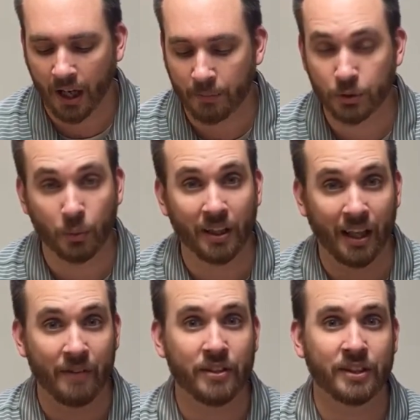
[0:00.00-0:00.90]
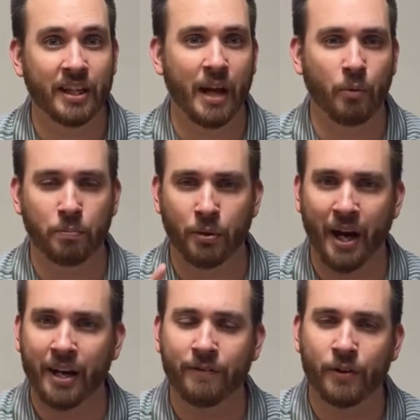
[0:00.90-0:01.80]
So we love you tonight. We're
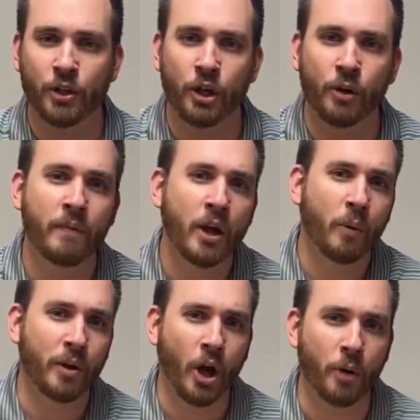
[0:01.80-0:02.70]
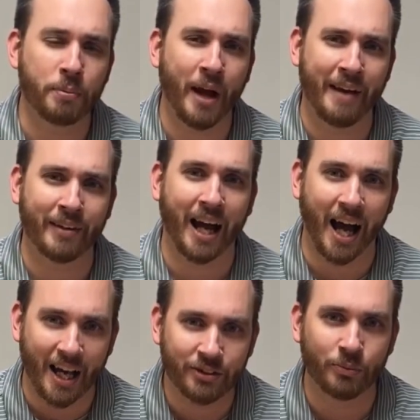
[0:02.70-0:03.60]
praying for you. We hope you have an
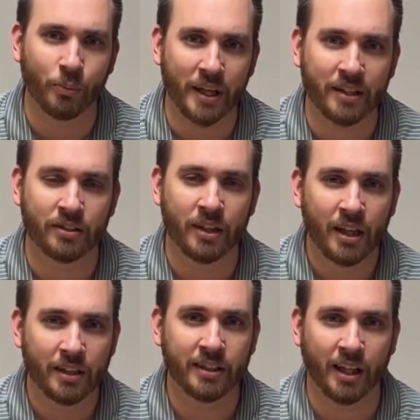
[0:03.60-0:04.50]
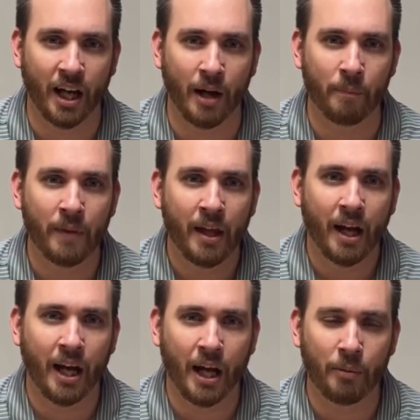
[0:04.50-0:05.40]
awesome week to come.
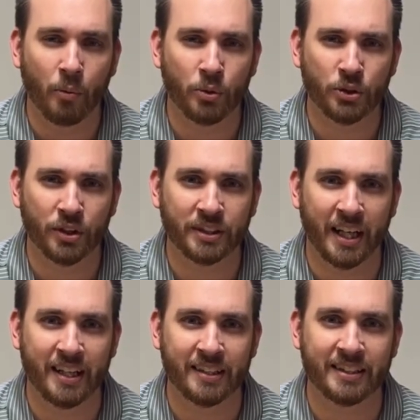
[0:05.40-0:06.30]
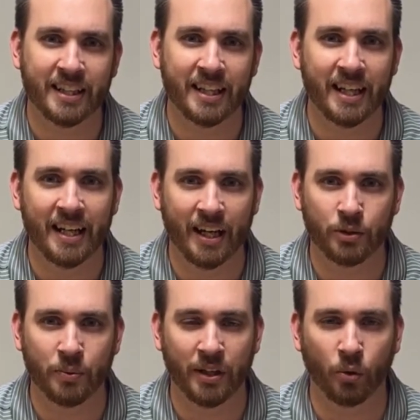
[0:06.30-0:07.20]
We're so excited to see you again
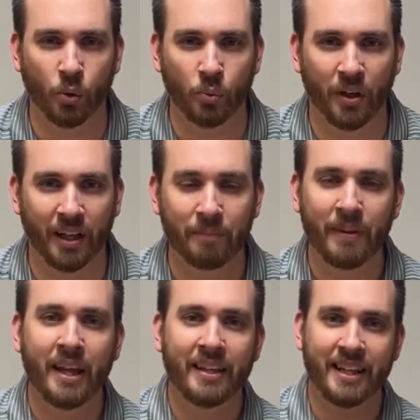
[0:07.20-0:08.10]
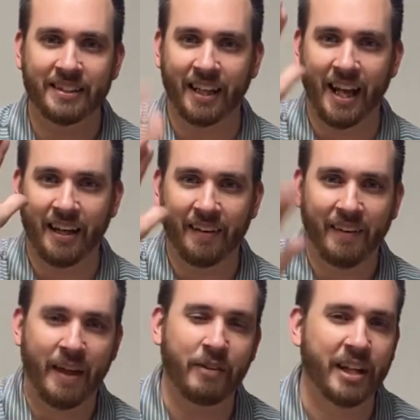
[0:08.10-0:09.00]
next week, Lord willing. Thanks a lot.
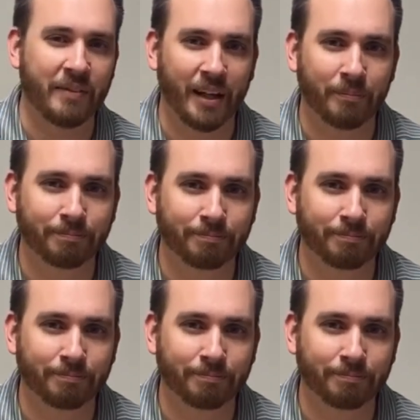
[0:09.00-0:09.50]
Have a good evening.